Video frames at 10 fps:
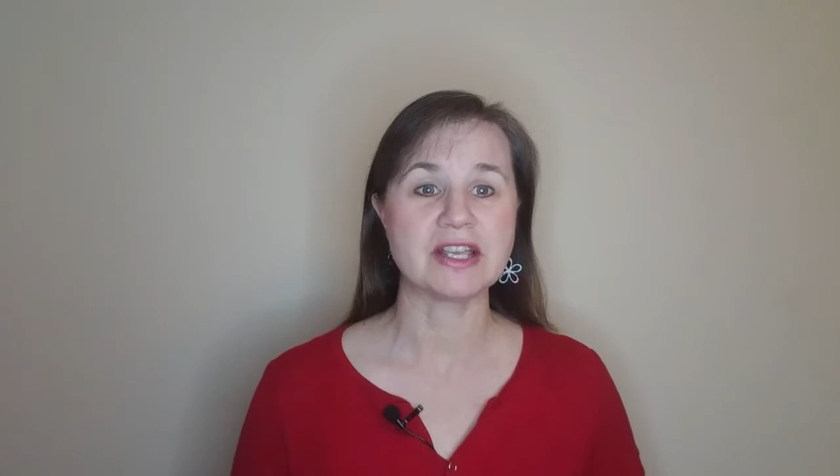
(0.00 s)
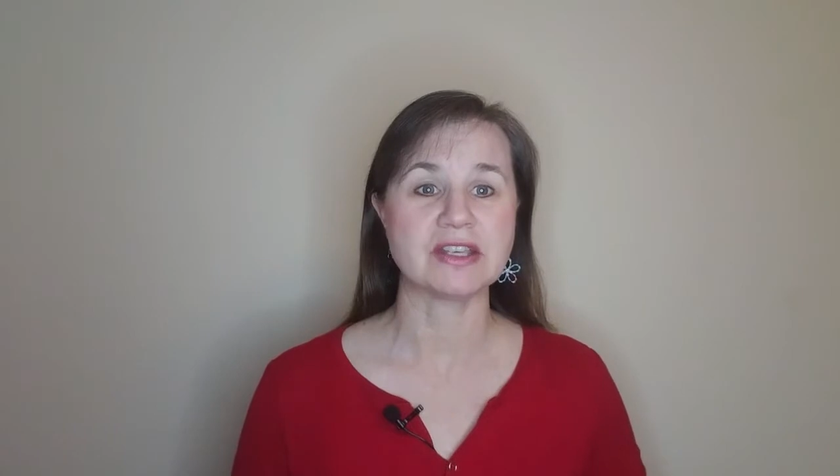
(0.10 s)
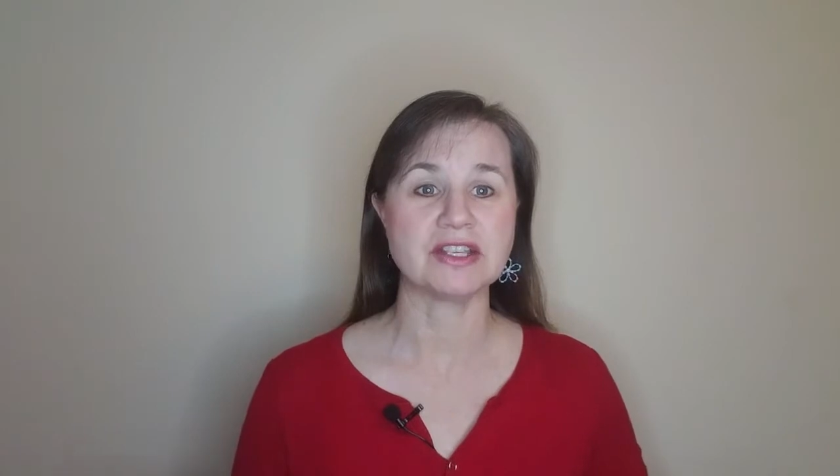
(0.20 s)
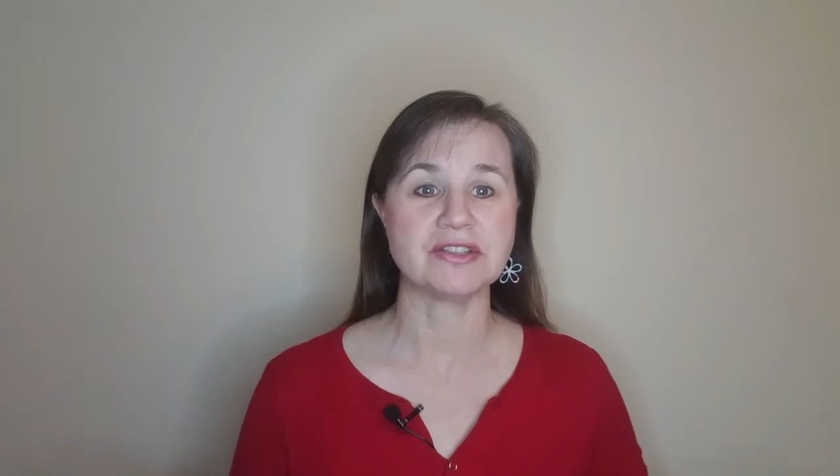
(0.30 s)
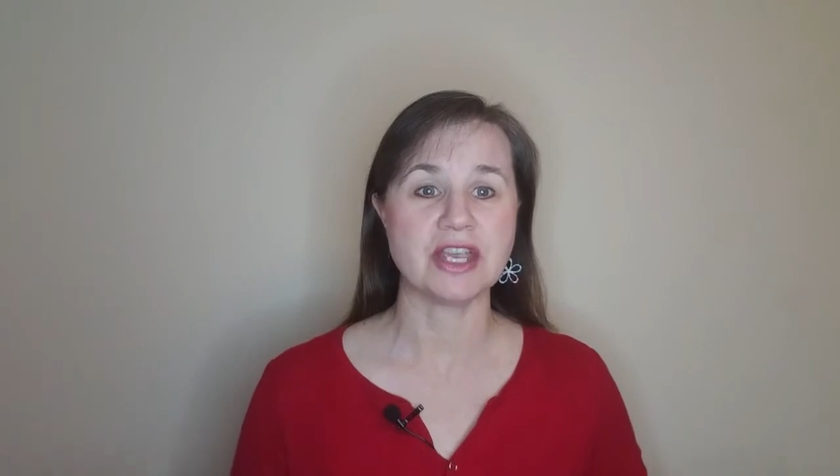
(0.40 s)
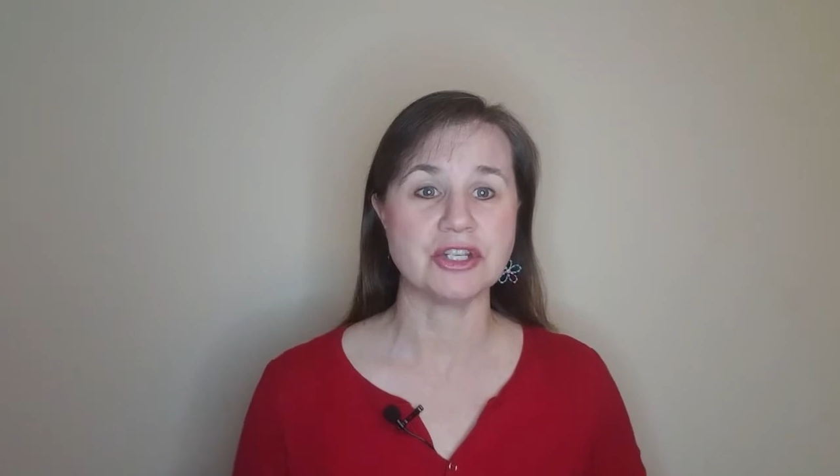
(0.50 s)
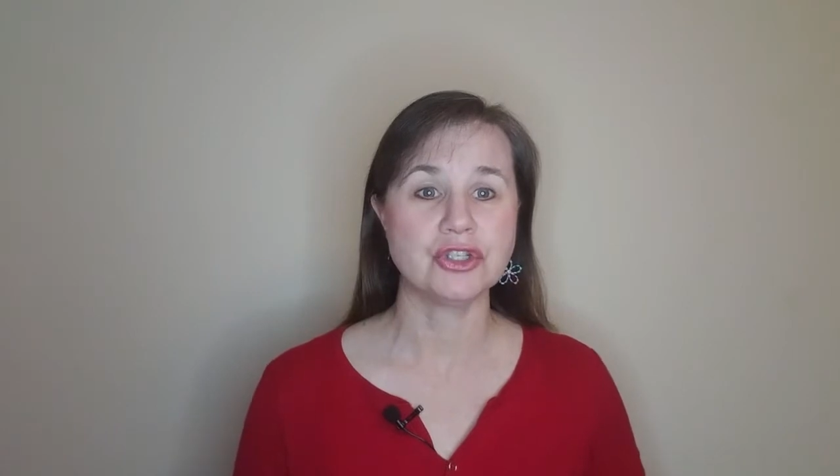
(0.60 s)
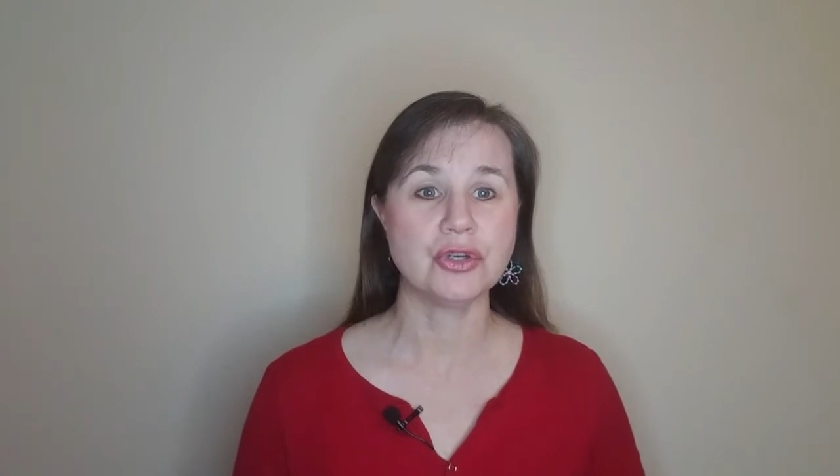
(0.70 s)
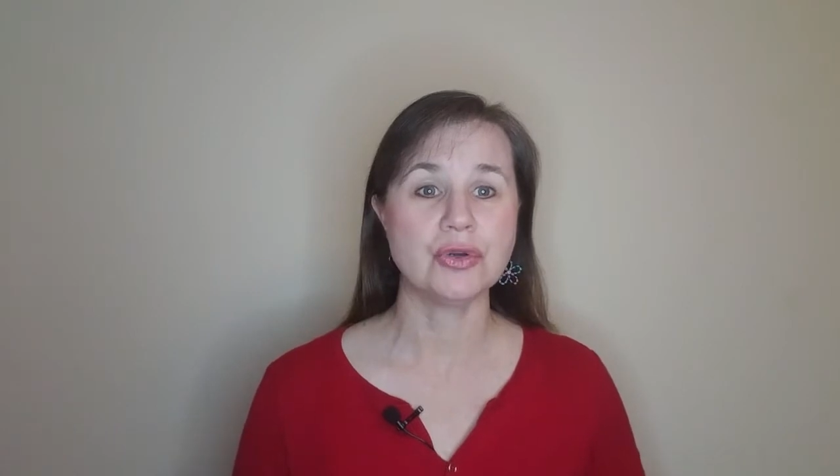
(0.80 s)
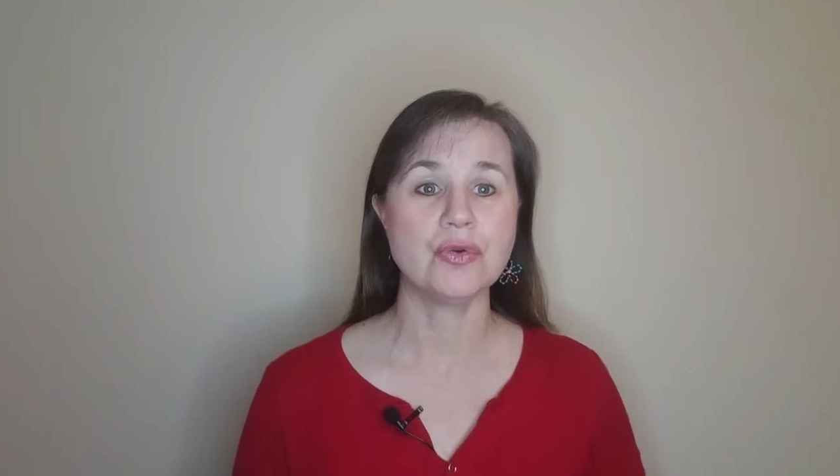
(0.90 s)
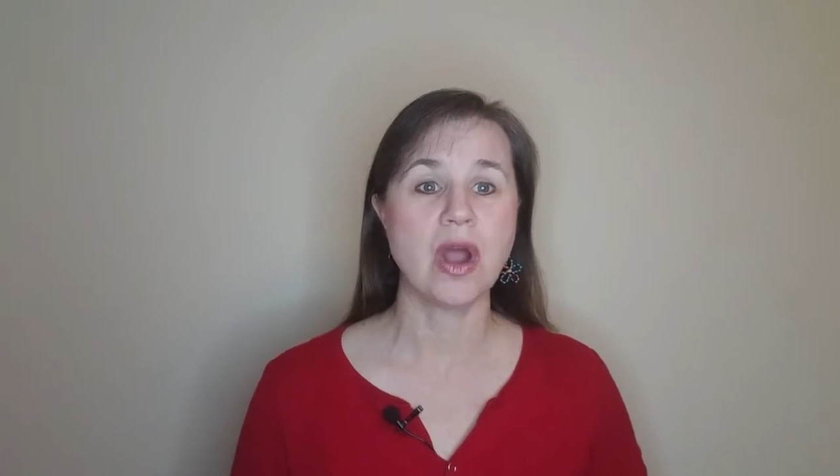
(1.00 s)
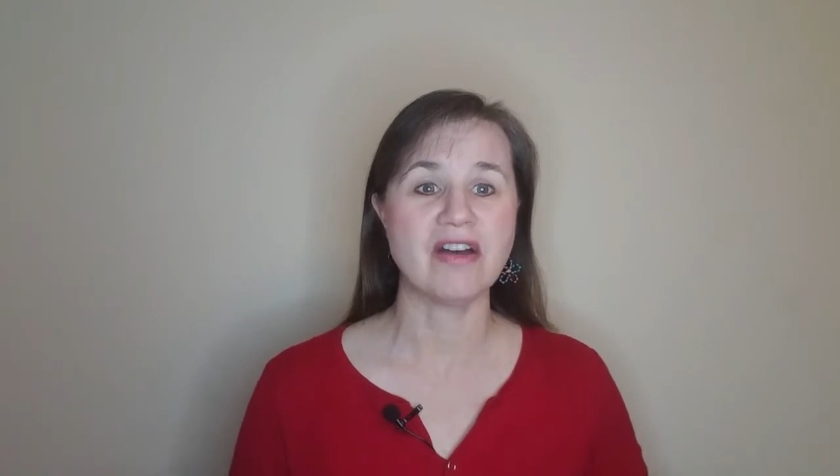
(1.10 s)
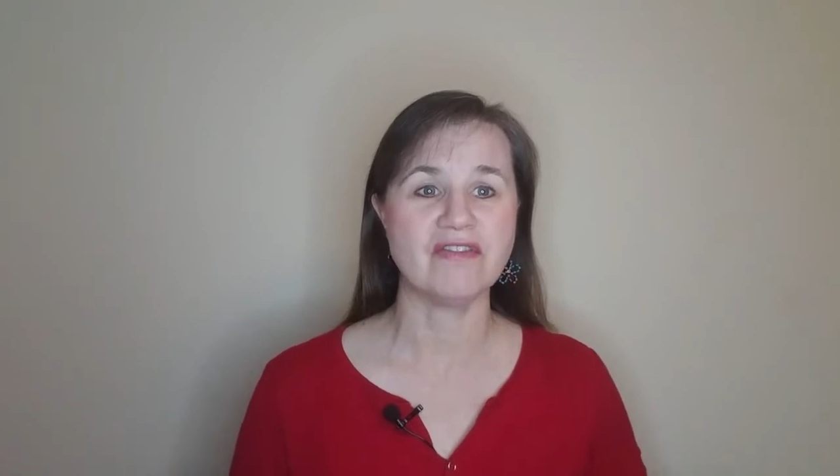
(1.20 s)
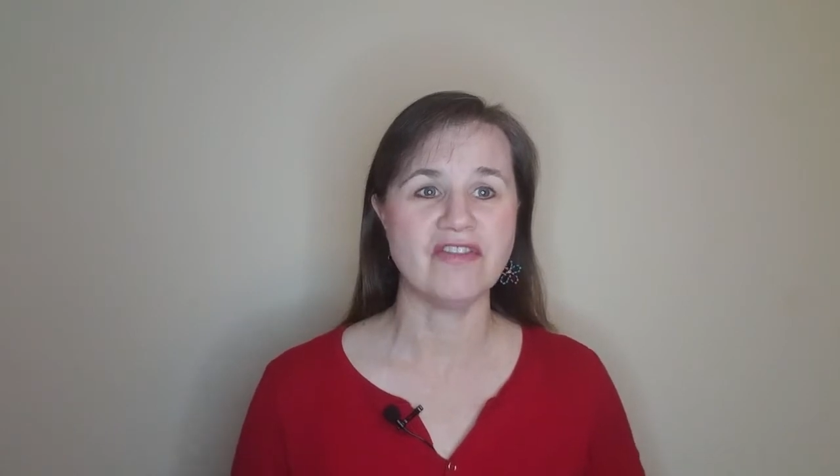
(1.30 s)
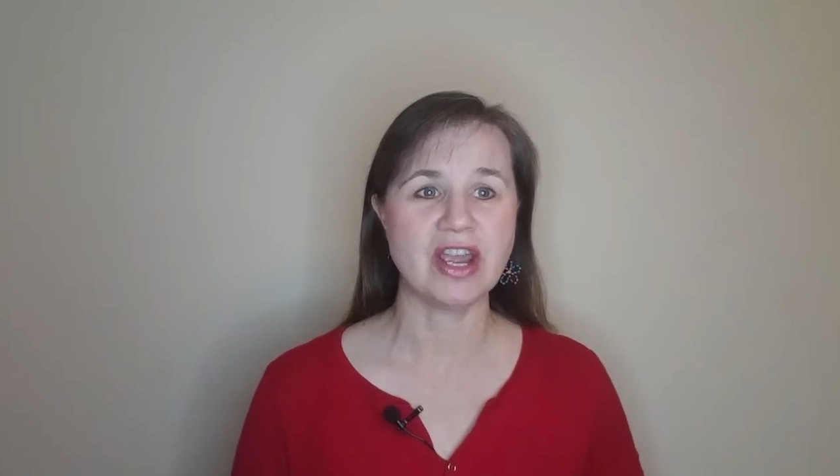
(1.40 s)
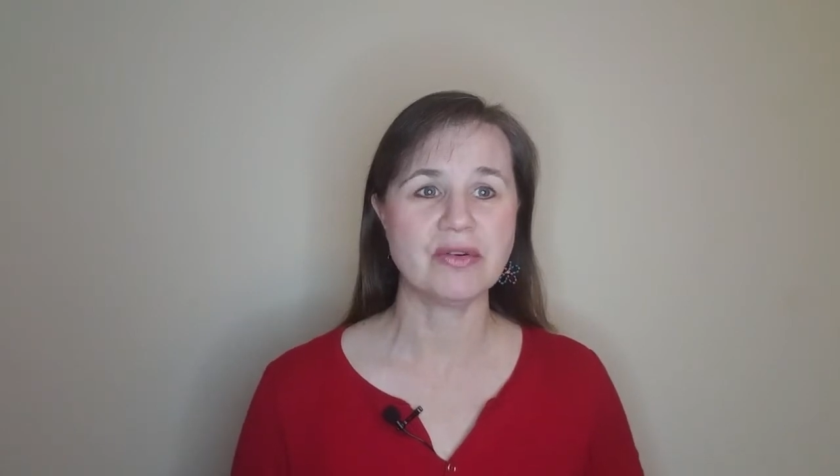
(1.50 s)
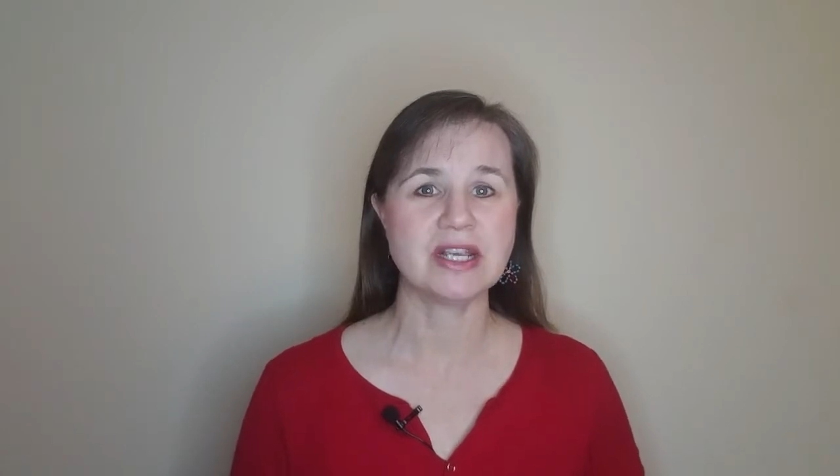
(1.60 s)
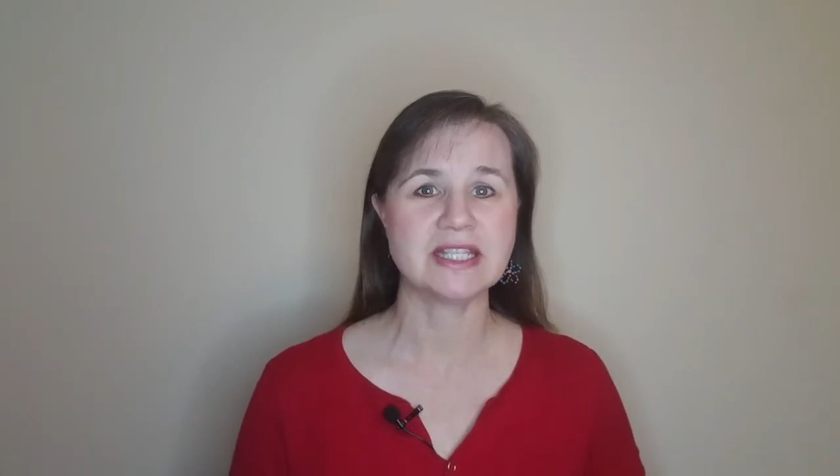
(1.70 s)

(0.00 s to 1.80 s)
I say two very